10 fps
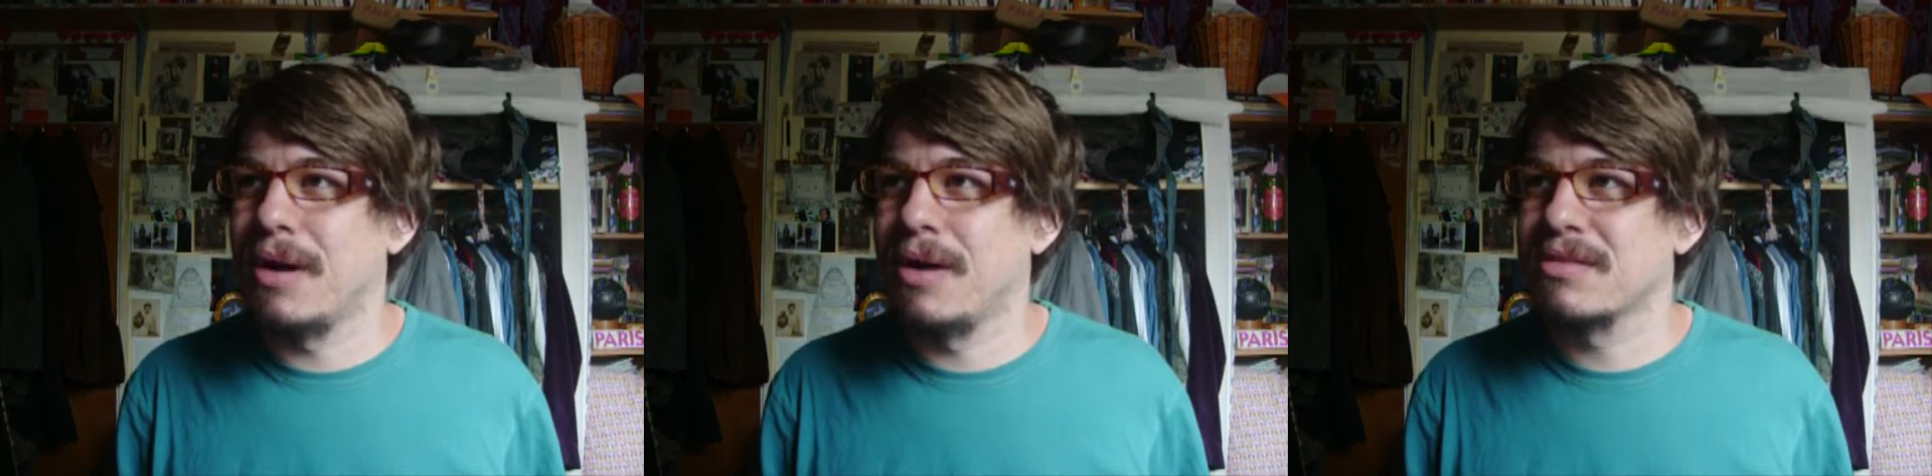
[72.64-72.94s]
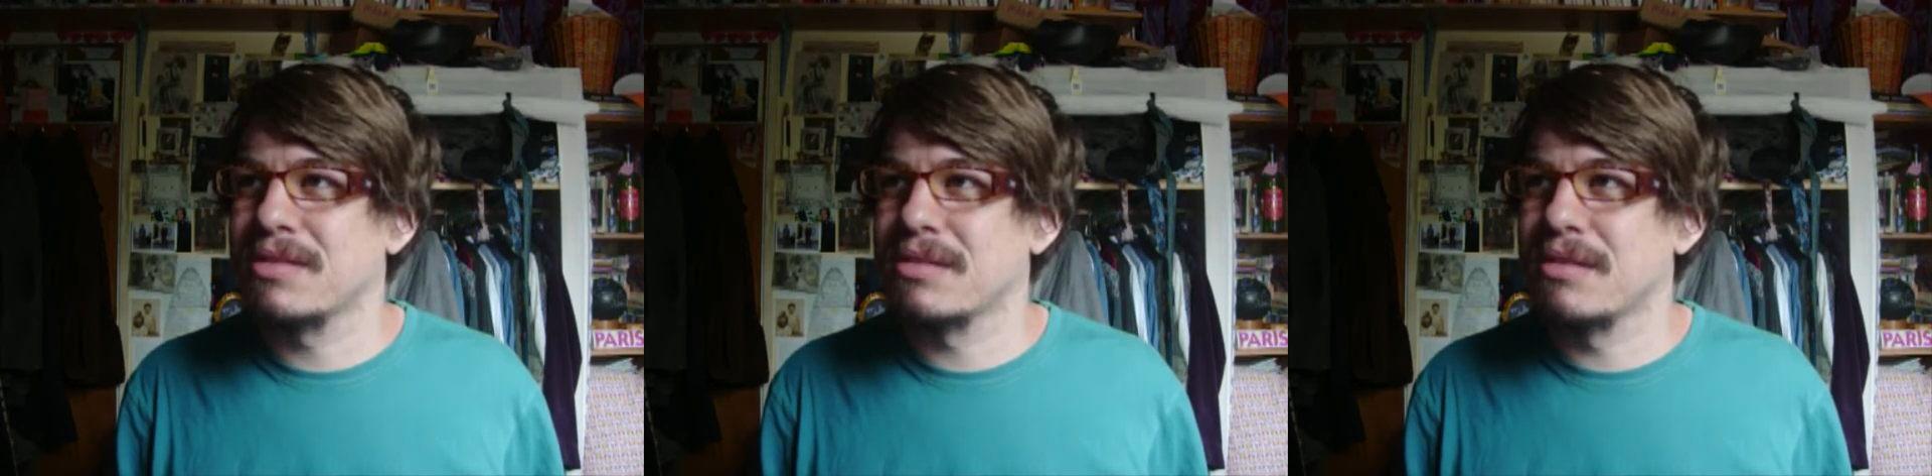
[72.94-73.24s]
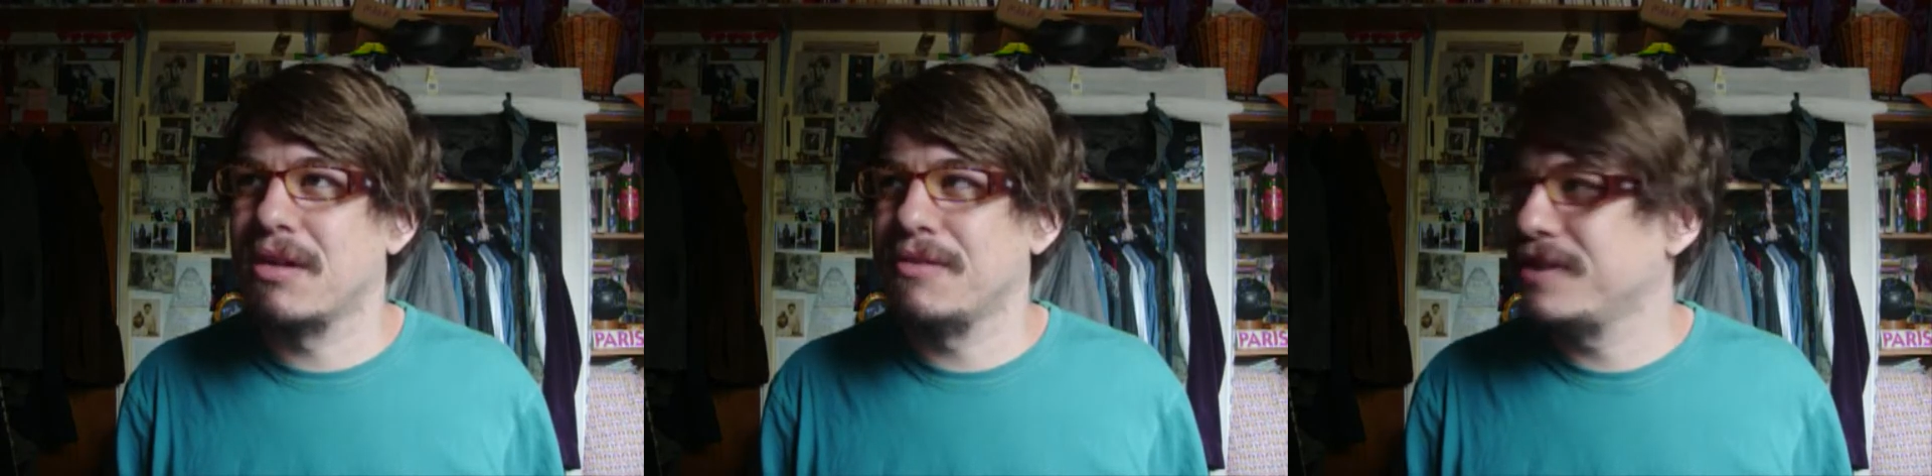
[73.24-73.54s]
us
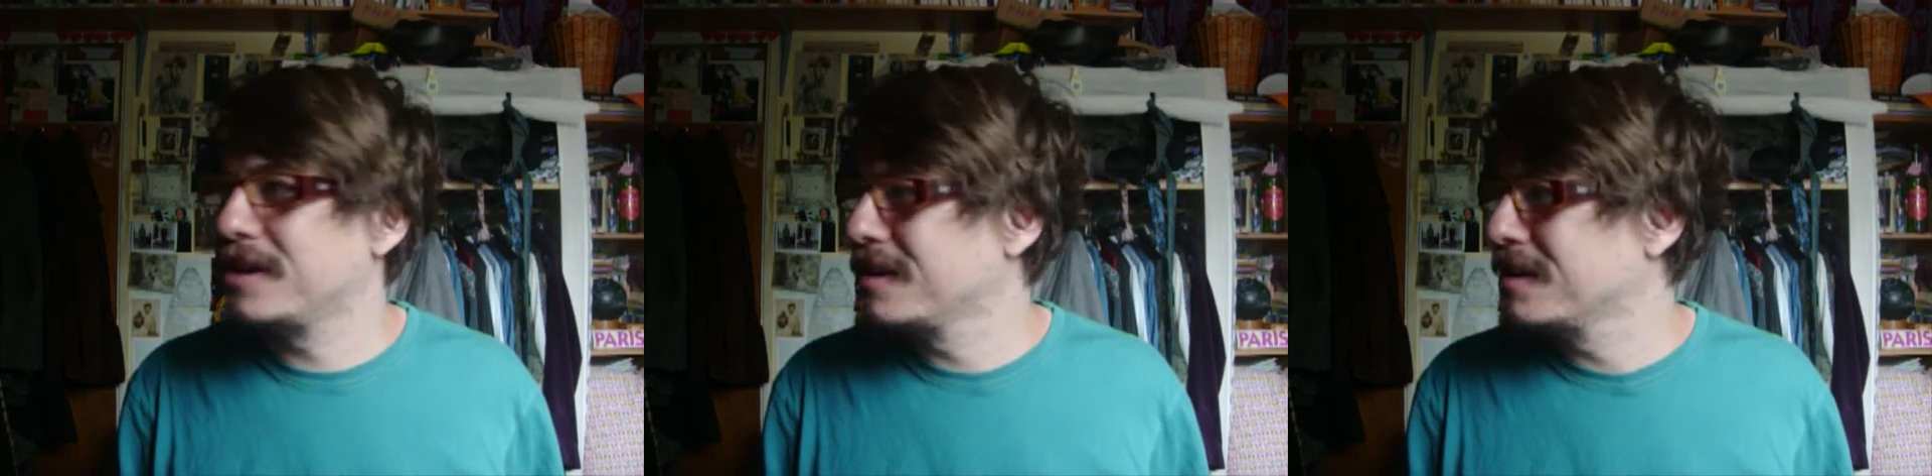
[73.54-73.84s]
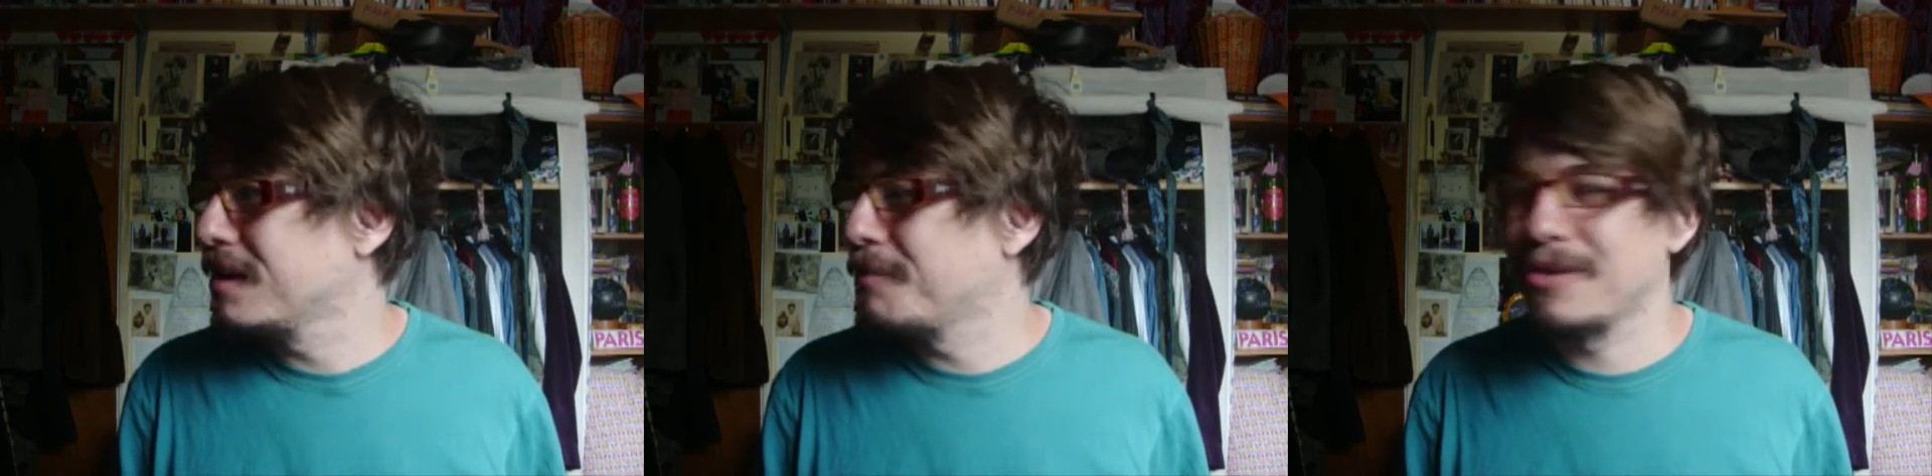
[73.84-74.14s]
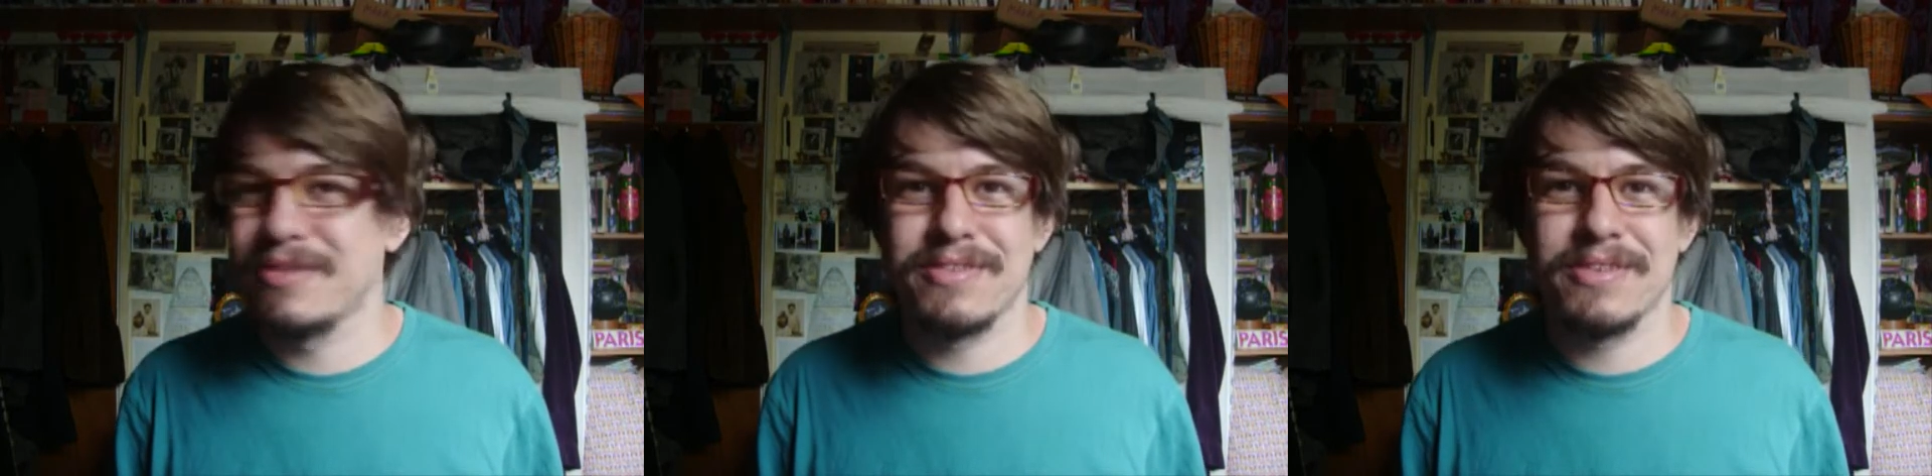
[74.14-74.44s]
laughing
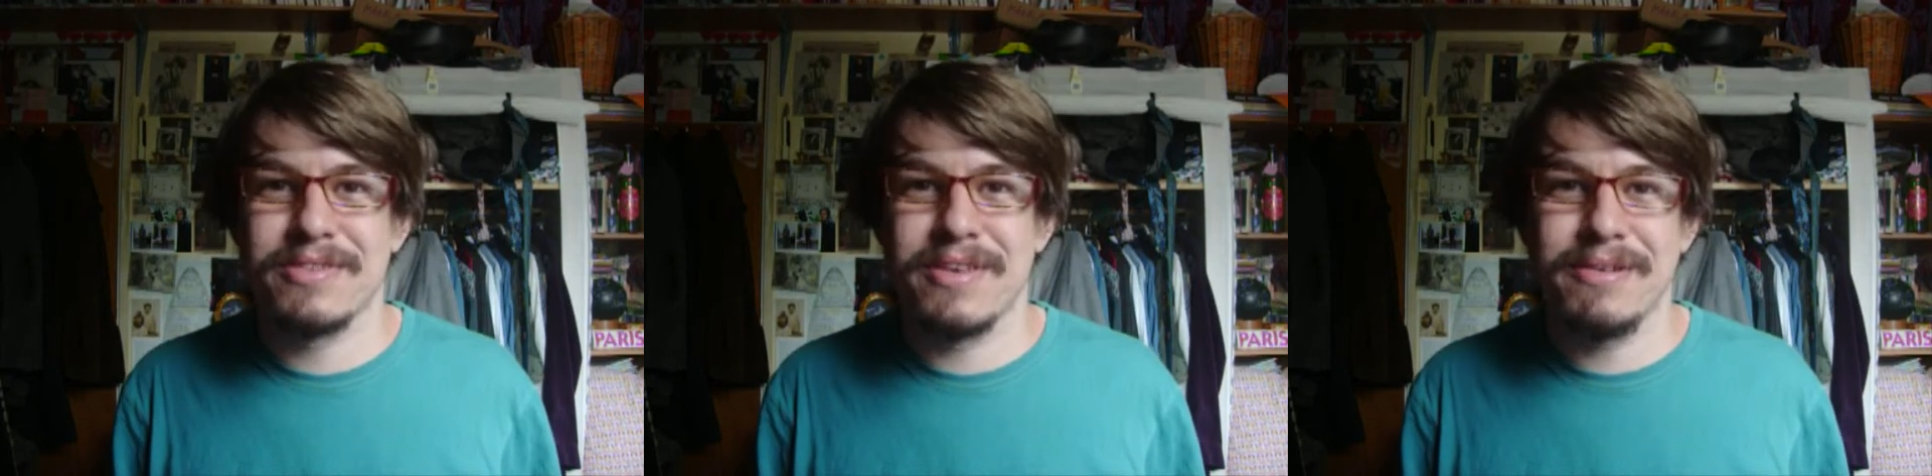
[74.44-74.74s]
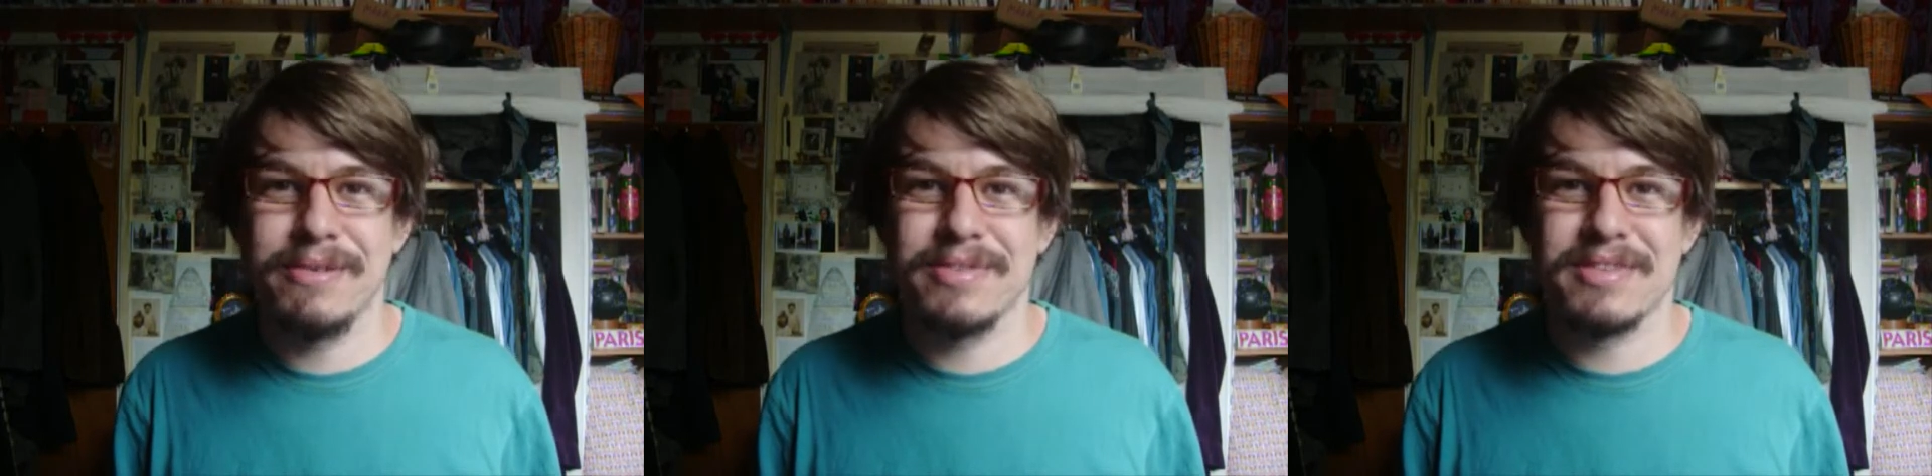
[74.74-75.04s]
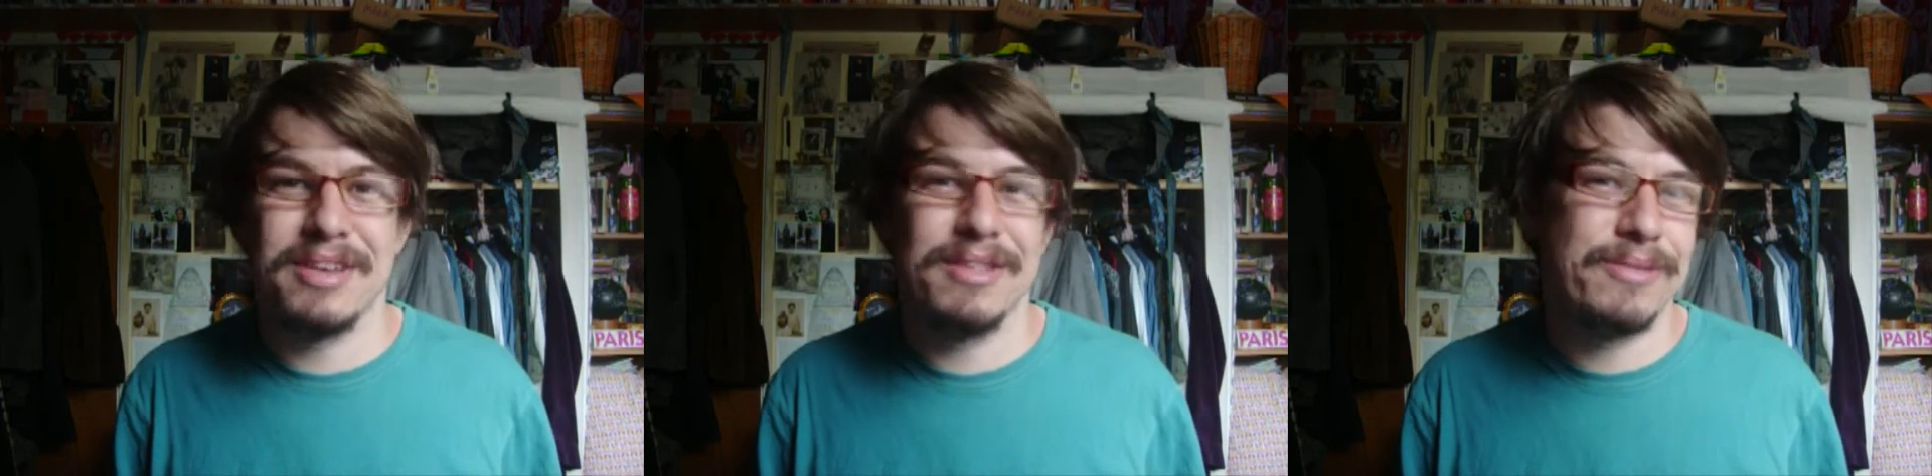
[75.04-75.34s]
amongst ourselves,
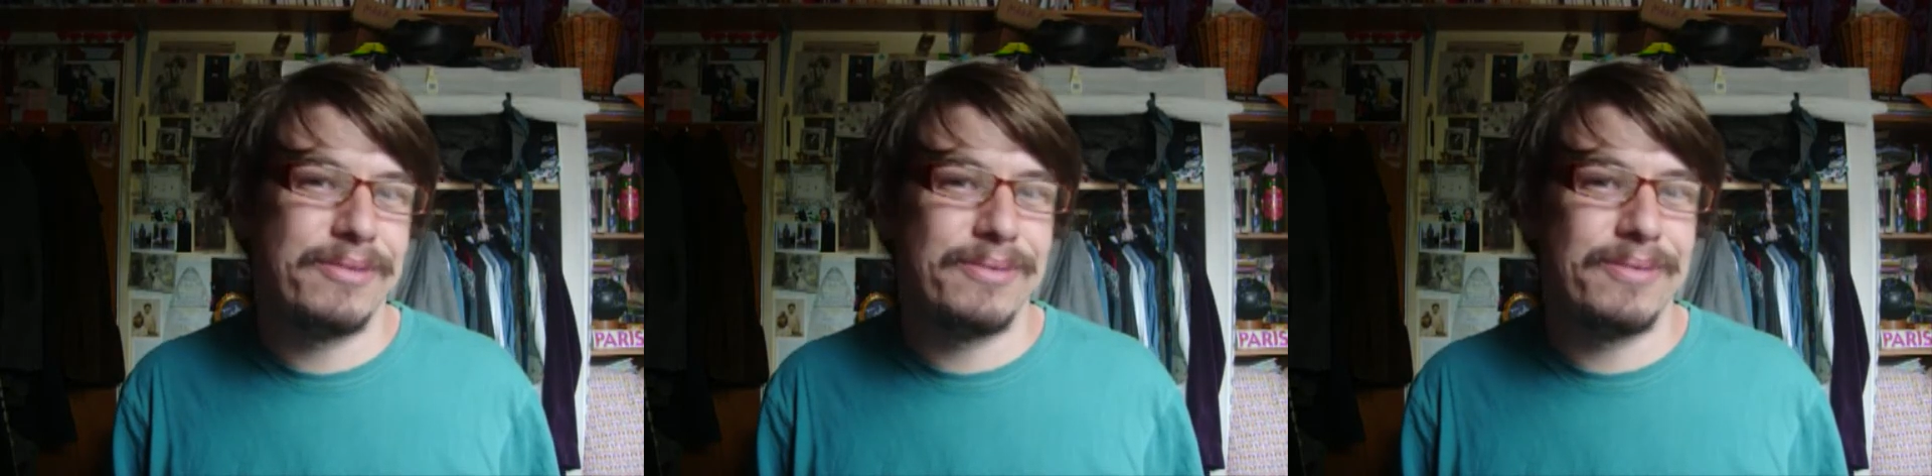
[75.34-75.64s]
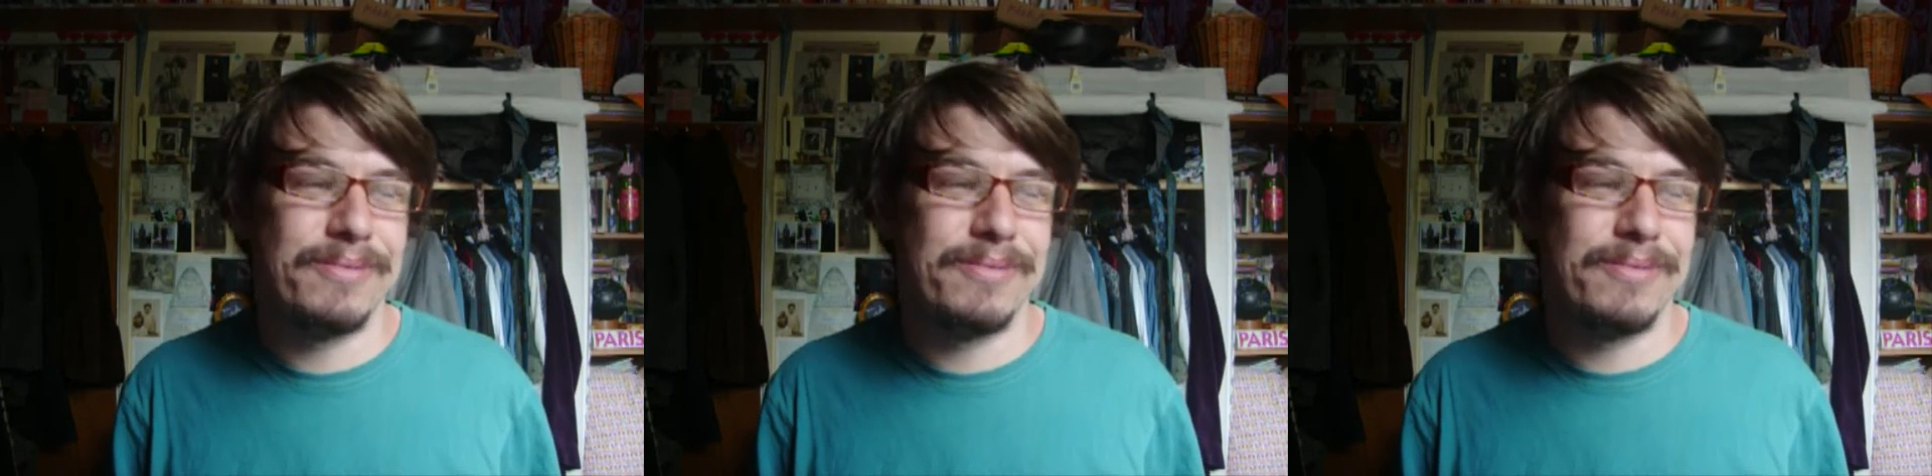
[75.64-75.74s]
and he thought